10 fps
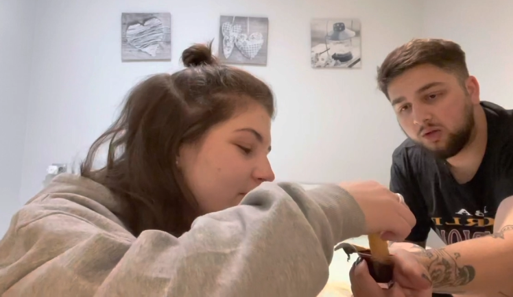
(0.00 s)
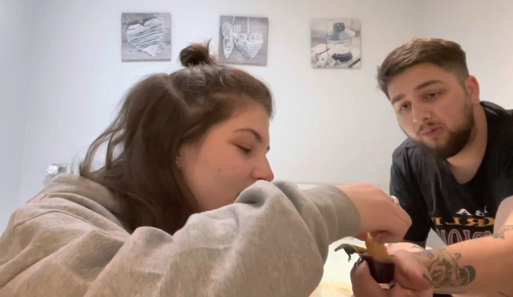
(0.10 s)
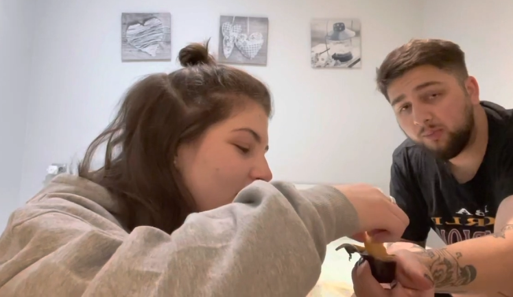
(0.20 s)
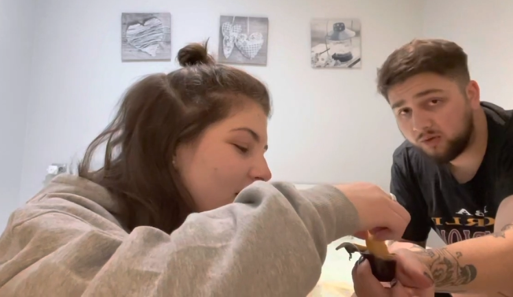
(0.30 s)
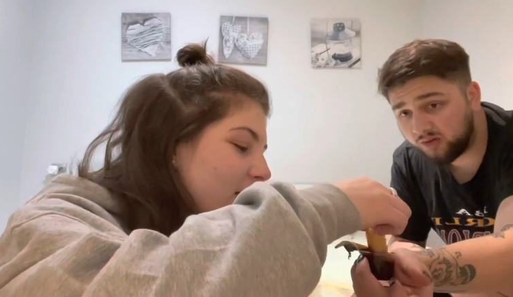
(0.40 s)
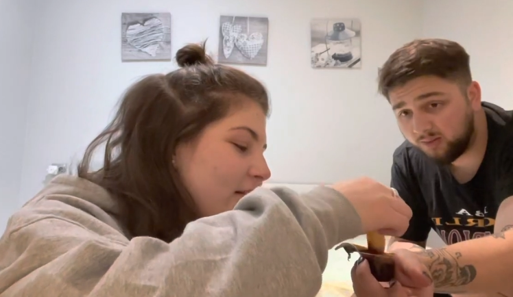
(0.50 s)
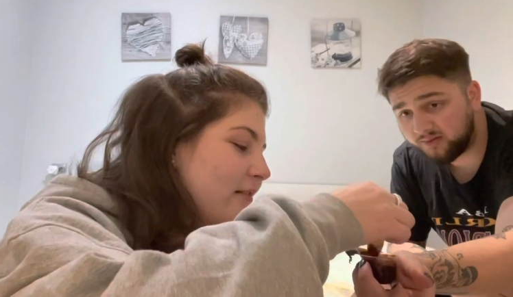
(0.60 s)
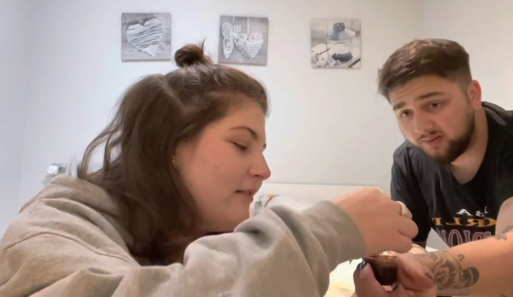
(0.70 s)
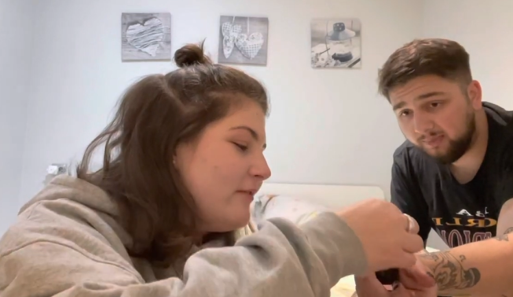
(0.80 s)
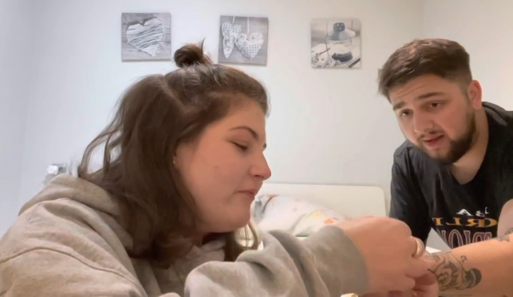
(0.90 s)
Speaker 1: The barbecue dip
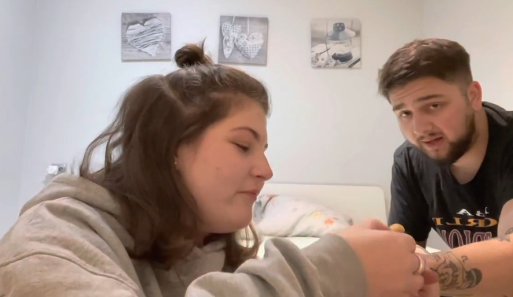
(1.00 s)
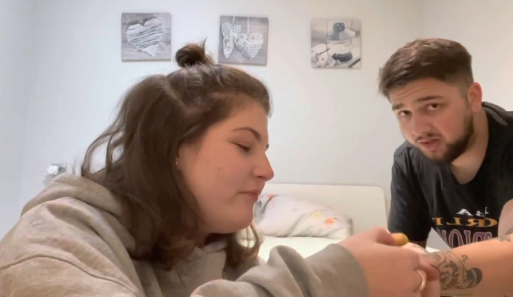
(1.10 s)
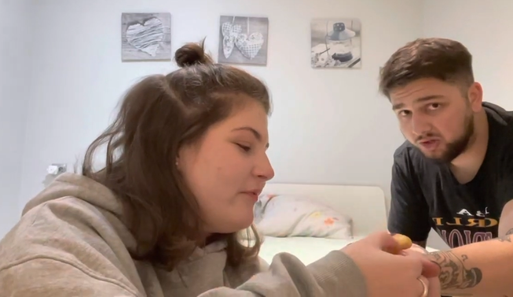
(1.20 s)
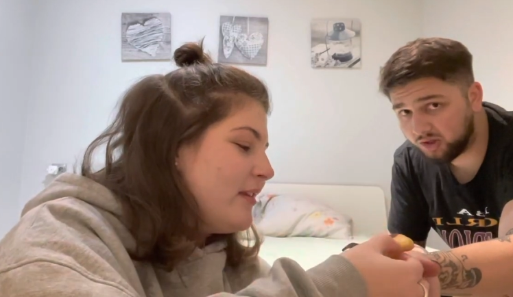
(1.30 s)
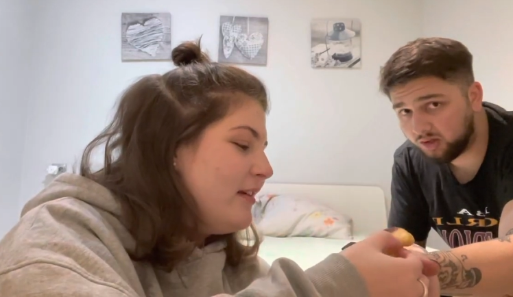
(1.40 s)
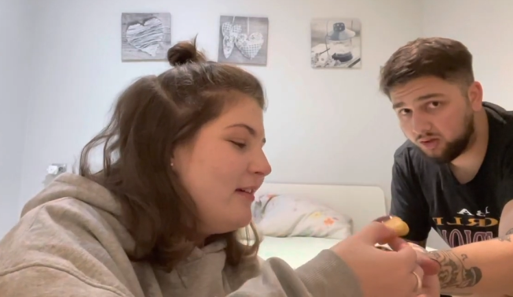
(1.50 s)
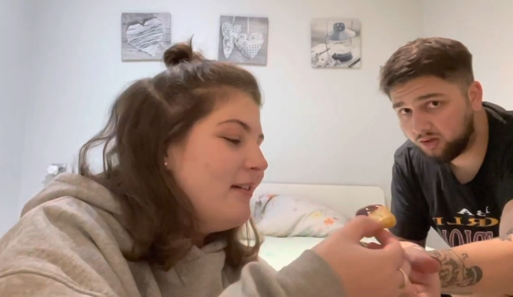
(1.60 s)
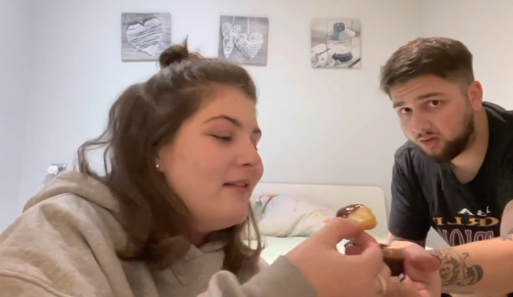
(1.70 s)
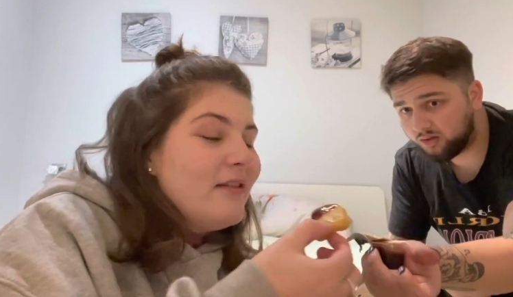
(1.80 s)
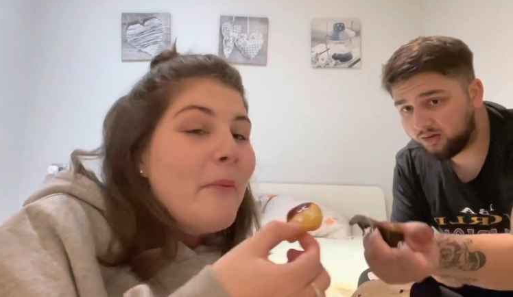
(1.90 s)
isn't bad actually.
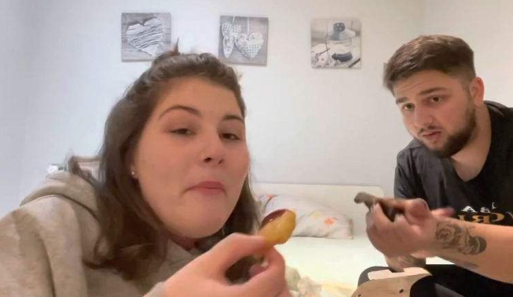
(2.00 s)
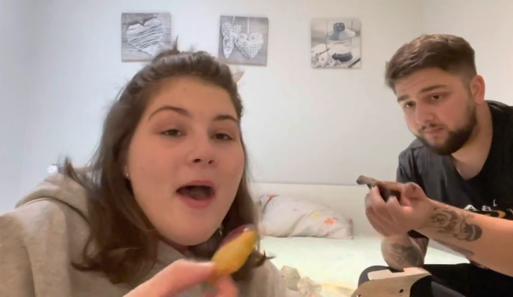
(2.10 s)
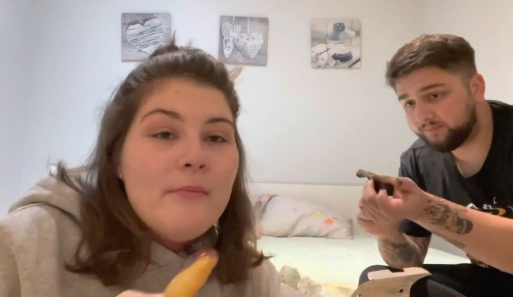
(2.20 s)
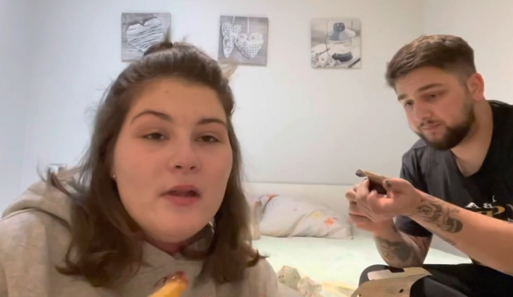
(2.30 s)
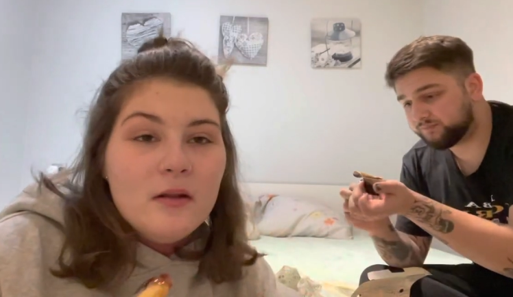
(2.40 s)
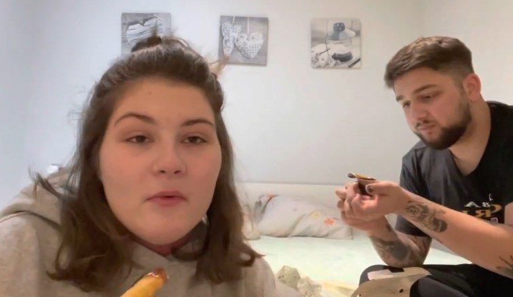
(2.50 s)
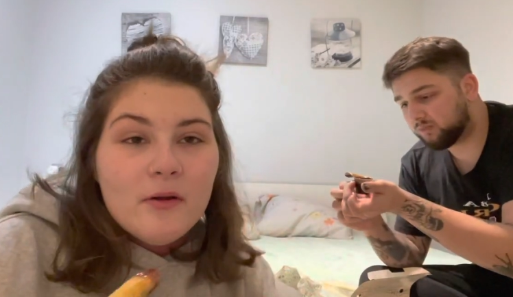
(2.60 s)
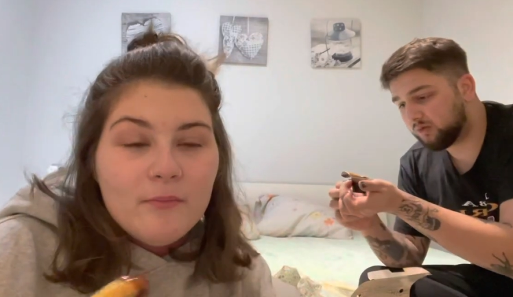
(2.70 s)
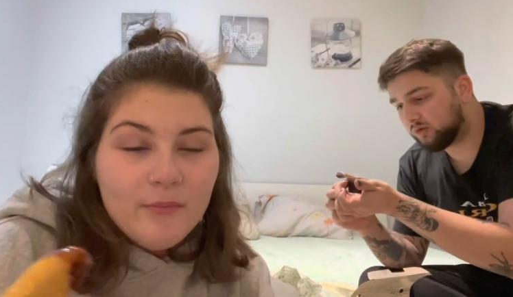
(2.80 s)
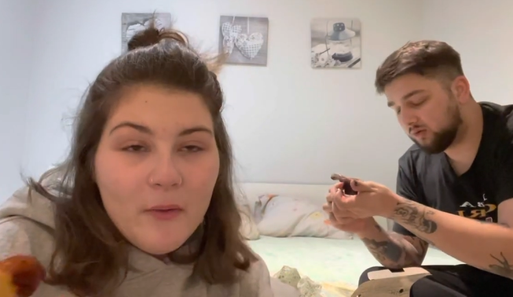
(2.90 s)
Speaker 2: The bare
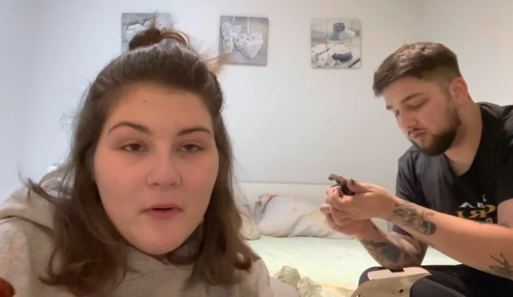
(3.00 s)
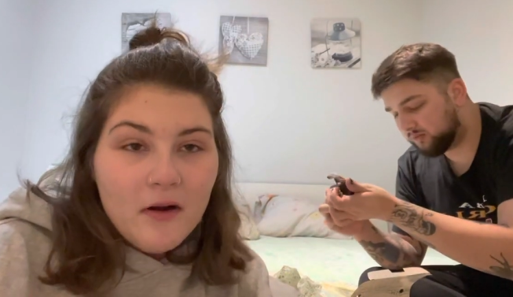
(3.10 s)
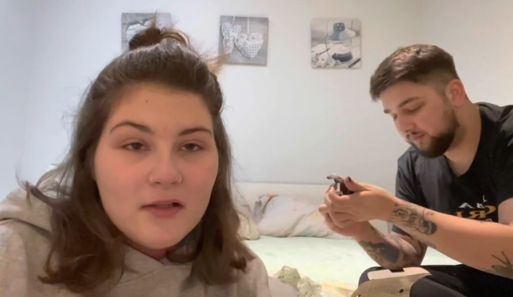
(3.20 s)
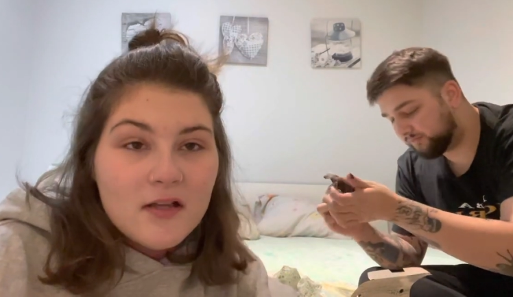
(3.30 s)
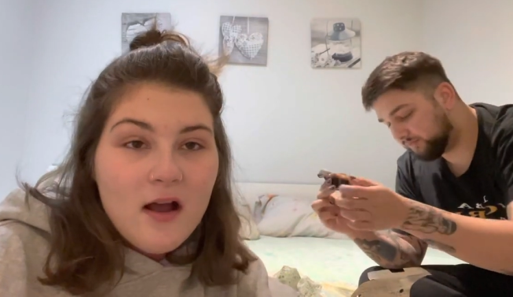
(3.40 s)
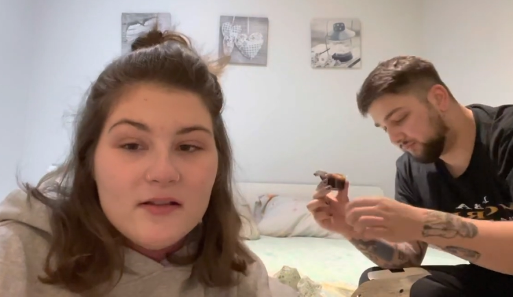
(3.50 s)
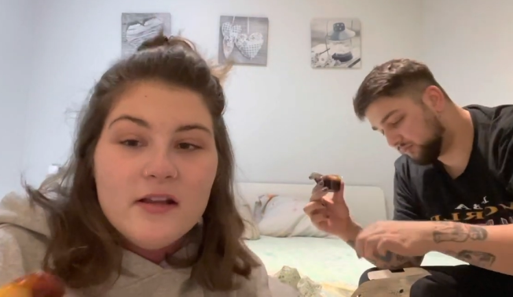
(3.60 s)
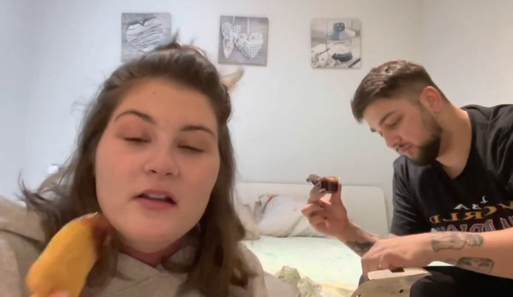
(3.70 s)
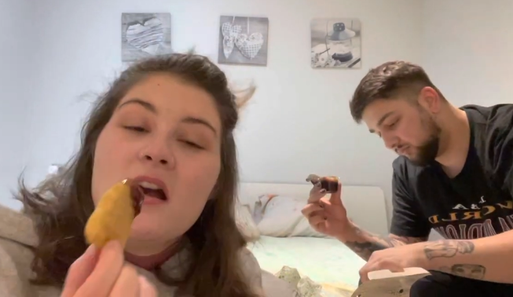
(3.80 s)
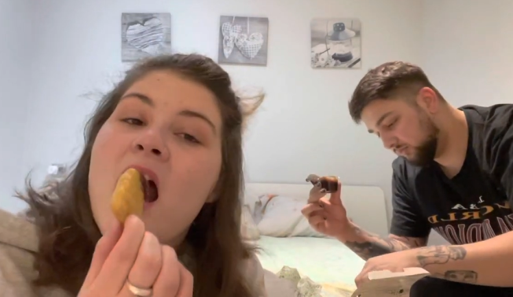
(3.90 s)
minimum, but we're
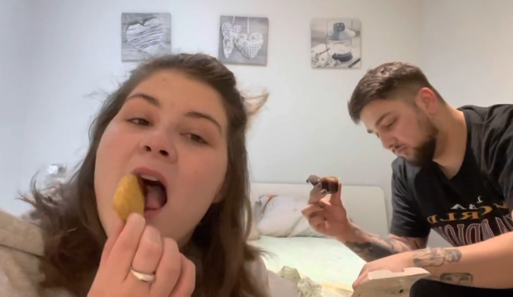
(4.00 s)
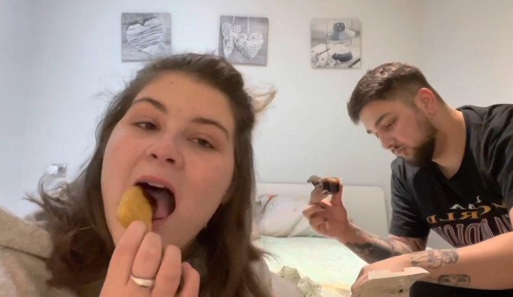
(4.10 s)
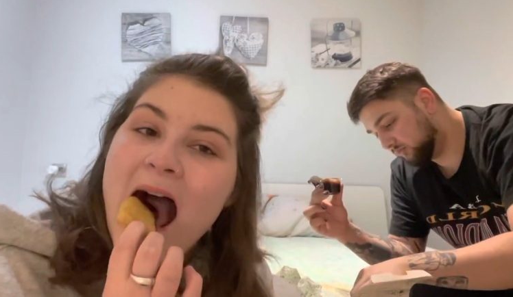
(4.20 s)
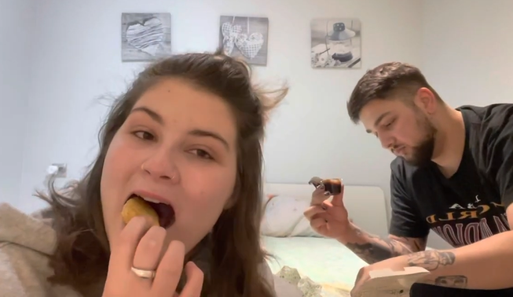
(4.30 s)
excited.
Speaker 1: Mm.